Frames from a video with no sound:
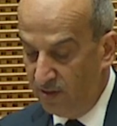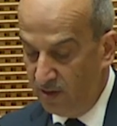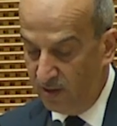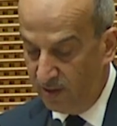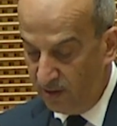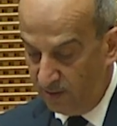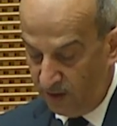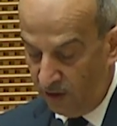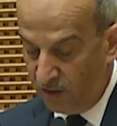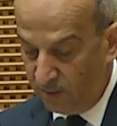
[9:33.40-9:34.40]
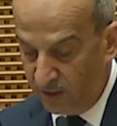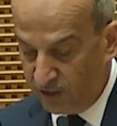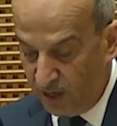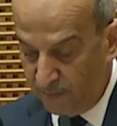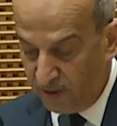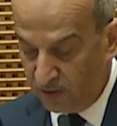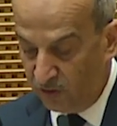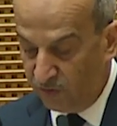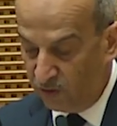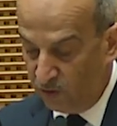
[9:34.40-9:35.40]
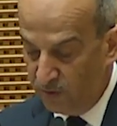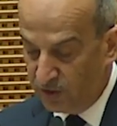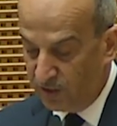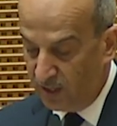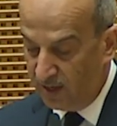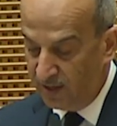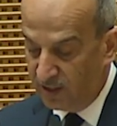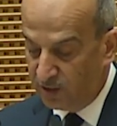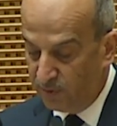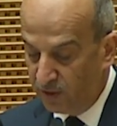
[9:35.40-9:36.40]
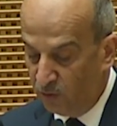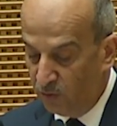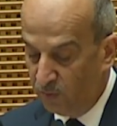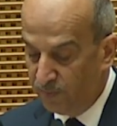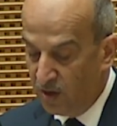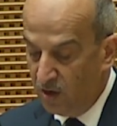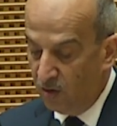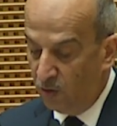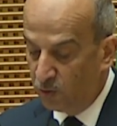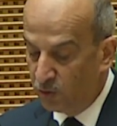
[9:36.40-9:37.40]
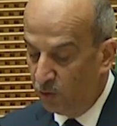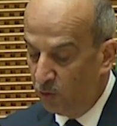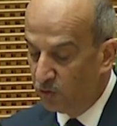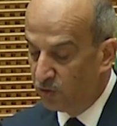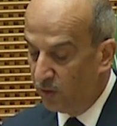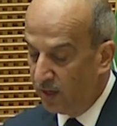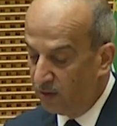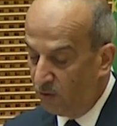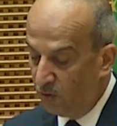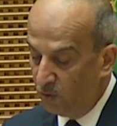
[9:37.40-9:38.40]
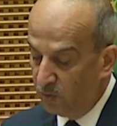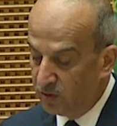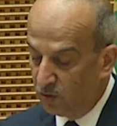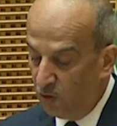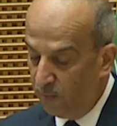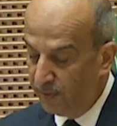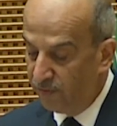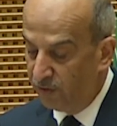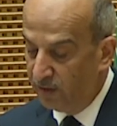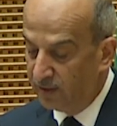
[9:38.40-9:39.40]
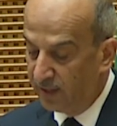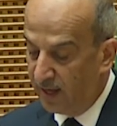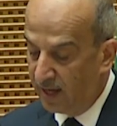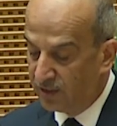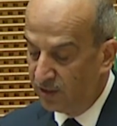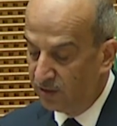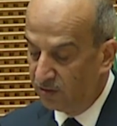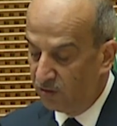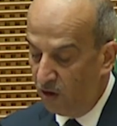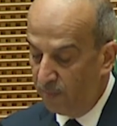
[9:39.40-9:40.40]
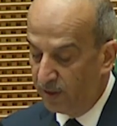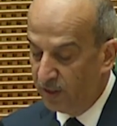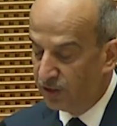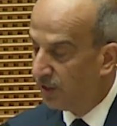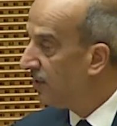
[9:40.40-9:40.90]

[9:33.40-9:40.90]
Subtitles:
the Honorable Chairperson of the Commission and his Bureau, whose doors were always open for interaction, cooperation,